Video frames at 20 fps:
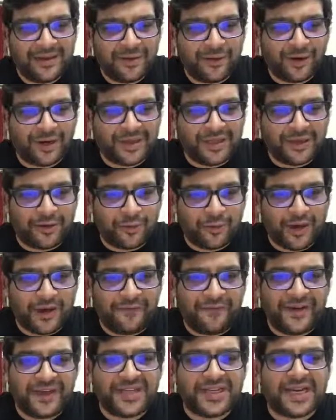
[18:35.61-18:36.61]
or the
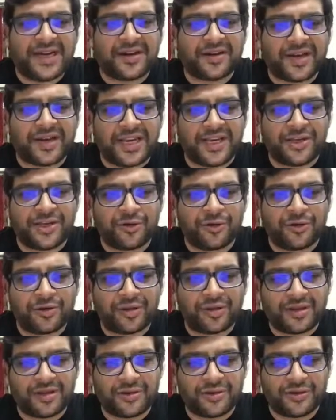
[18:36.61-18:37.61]
coefficient
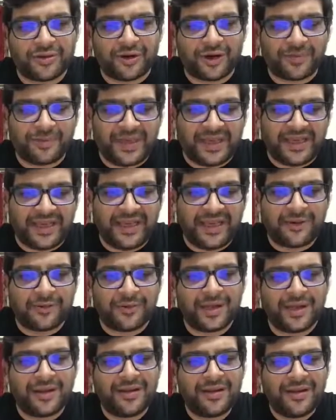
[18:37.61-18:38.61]
ratios should not be
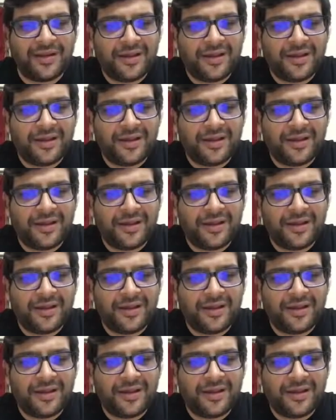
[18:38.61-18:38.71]
equal.